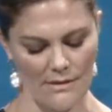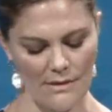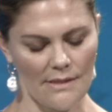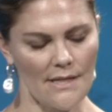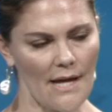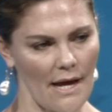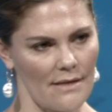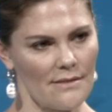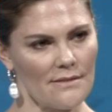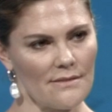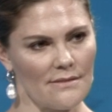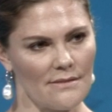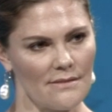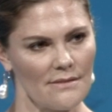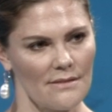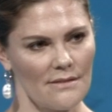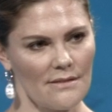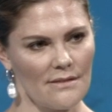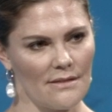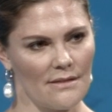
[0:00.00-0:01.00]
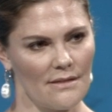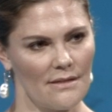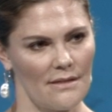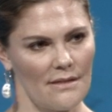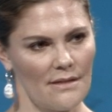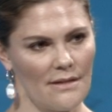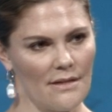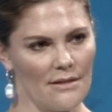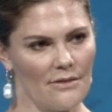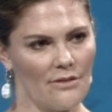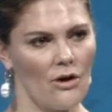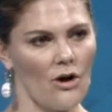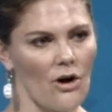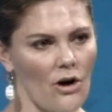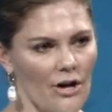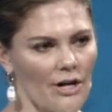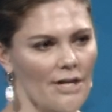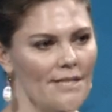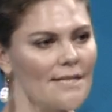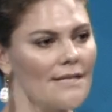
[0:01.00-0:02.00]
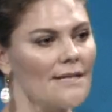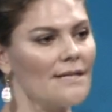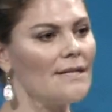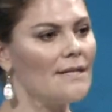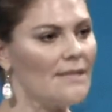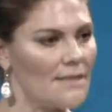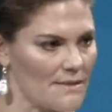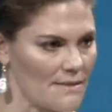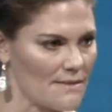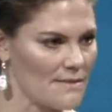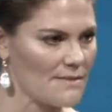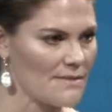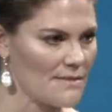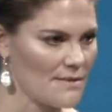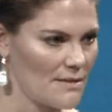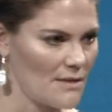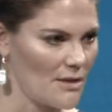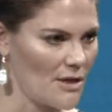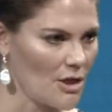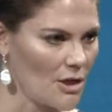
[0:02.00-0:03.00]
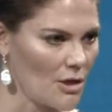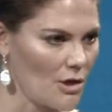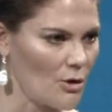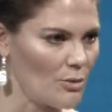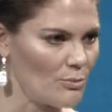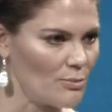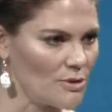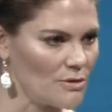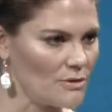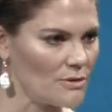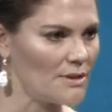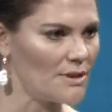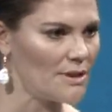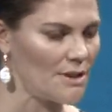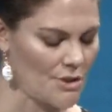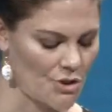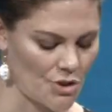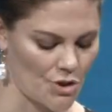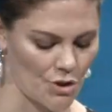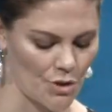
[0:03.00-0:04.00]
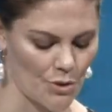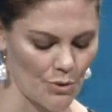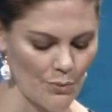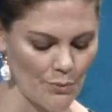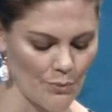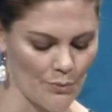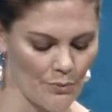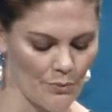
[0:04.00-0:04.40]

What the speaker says: Yes, the Arctic is a global issue,